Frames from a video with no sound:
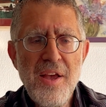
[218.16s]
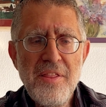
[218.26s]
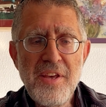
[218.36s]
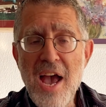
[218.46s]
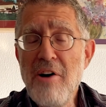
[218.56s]

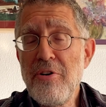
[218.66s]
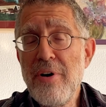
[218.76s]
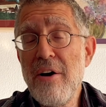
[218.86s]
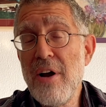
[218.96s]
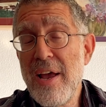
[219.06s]
The
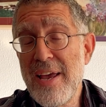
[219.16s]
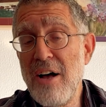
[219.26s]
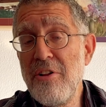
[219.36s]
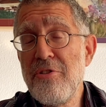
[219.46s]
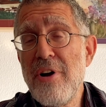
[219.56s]

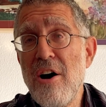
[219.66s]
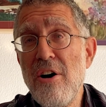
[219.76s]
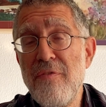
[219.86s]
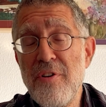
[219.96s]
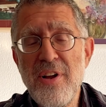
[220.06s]
calendar,
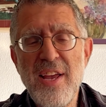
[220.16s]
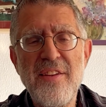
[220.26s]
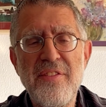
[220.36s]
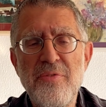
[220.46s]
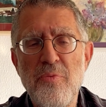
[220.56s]
however,
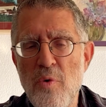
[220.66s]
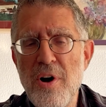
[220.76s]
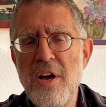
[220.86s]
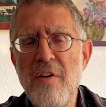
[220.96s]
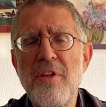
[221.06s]
is
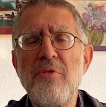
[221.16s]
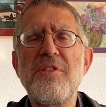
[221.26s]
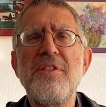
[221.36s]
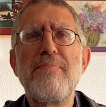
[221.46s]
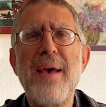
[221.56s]
one of
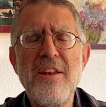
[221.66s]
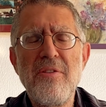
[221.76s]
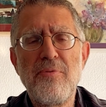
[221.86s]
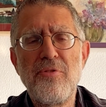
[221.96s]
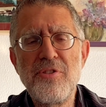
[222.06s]
those
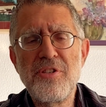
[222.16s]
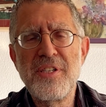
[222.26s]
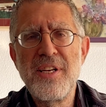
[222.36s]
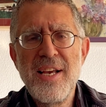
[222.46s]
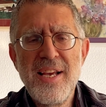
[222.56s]

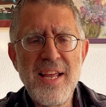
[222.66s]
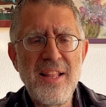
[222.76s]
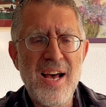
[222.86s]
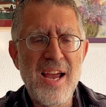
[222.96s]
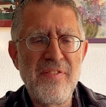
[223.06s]
dependables in
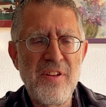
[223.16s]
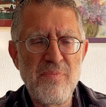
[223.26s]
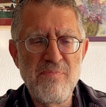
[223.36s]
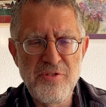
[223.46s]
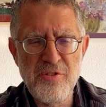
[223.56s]
life
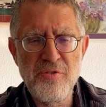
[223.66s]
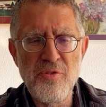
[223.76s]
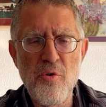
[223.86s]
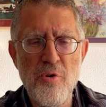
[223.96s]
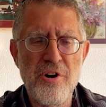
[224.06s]
in
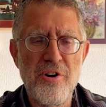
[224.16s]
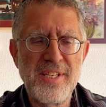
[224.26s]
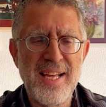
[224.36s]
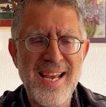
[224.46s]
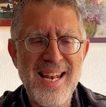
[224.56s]
certain order.
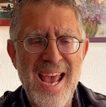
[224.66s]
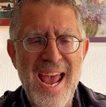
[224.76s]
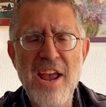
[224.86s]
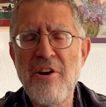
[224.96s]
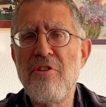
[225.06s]
It's like an
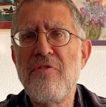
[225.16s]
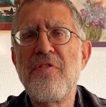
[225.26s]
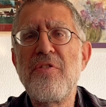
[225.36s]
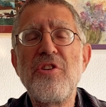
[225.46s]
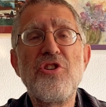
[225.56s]
anchor
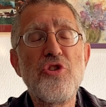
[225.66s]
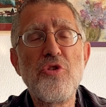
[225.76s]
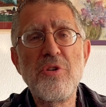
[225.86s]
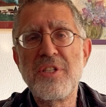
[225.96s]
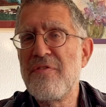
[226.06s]
for the
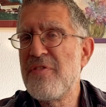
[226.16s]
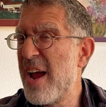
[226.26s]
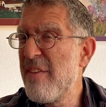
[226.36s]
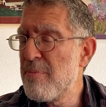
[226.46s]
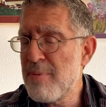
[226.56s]
Jews and for
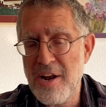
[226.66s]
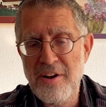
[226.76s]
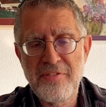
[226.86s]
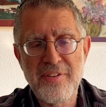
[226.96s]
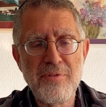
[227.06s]
everybody
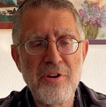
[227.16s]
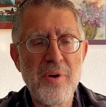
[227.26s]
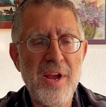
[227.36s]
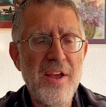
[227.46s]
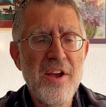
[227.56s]
to some
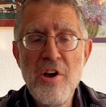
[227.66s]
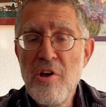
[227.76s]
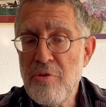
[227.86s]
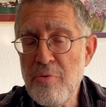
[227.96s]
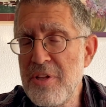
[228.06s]
degree.
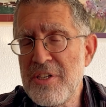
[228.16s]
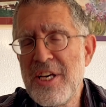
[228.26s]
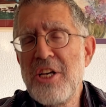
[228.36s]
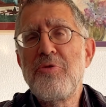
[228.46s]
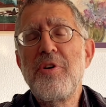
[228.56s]
Through the
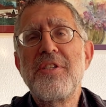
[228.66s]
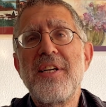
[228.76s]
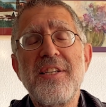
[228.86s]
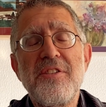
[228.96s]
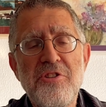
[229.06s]
centuries,
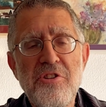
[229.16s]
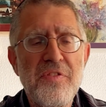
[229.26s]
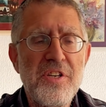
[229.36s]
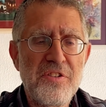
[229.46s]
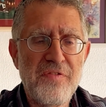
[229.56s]
it has
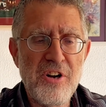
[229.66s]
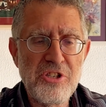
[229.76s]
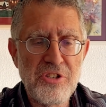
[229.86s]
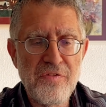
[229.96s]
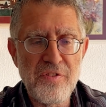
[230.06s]
served this
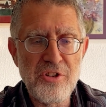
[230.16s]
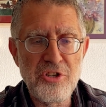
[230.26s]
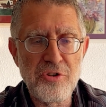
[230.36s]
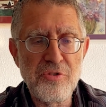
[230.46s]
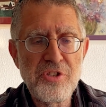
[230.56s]
function for the
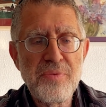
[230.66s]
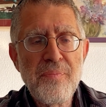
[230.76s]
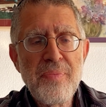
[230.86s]
Jews,